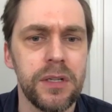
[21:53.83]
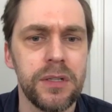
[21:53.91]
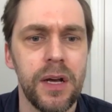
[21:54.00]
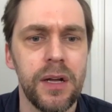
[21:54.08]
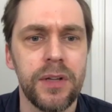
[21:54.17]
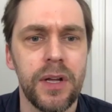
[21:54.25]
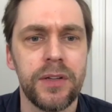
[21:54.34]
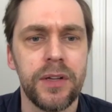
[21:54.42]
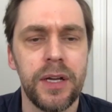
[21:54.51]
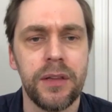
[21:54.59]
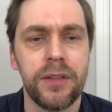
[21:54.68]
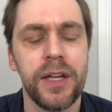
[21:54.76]
As
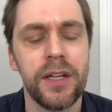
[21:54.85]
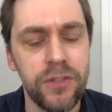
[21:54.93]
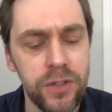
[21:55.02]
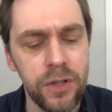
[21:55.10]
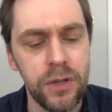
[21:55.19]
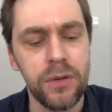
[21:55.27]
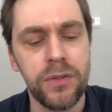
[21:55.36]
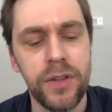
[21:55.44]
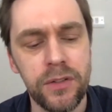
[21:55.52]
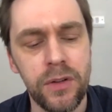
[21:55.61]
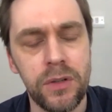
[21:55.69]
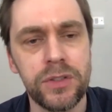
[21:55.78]
a things to do,
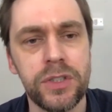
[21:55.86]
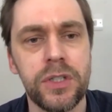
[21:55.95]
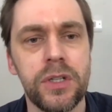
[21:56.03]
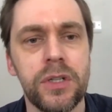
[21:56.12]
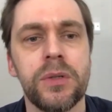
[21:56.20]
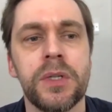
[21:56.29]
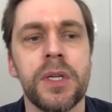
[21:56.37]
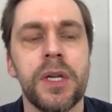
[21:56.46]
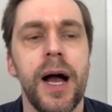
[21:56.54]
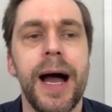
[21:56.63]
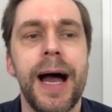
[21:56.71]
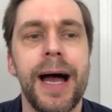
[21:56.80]
things not to do,
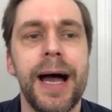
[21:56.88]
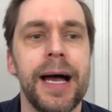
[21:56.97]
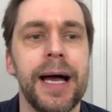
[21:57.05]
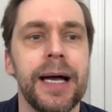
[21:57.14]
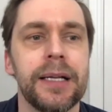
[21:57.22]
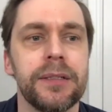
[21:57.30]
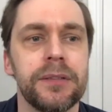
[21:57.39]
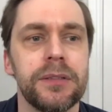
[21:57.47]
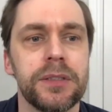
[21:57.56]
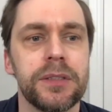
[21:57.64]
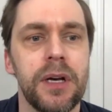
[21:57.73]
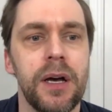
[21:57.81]
and
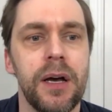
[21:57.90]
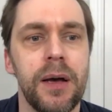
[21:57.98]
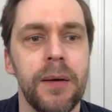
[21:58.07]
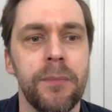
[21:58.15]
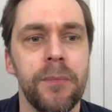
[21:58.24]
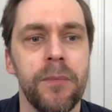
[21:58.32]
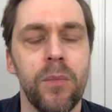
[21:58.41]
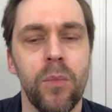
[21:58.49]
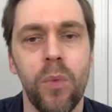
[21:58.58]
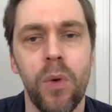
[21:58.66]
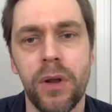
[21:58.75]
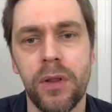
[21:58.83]

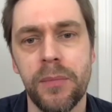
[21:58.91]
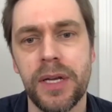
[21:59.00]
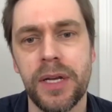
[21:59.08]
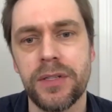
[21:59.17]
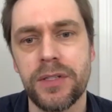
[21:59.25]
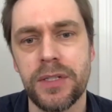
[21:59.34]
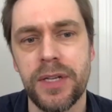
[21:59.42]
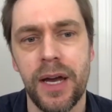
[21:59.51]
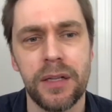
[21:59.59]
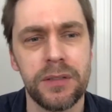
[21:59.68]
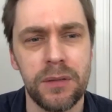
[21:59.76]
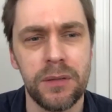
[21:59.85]
one of them is, yeah,
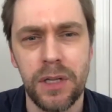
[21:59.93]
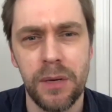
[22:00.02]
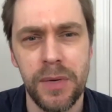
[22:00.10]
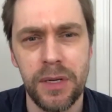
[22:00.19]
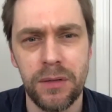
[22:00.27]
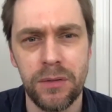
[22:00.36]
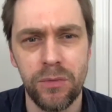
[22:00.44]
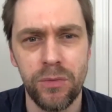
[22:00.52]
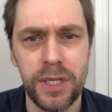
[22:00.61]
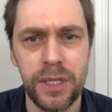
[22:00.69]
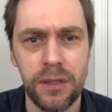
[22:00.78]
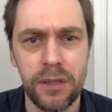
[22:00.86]
don't come in
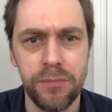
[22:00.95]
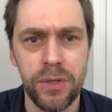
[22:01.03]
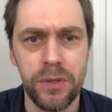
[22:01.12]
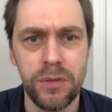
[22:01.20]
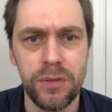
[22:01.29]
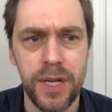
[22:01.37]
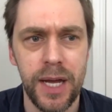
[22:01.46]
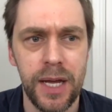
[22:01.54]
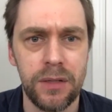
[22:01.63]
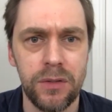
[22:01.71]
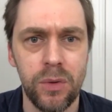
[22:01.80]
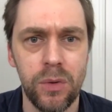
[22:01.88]
reeking of booze
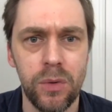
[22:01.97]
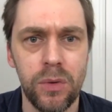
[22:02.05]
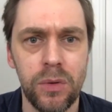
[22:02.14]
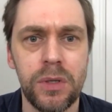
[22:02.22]
and or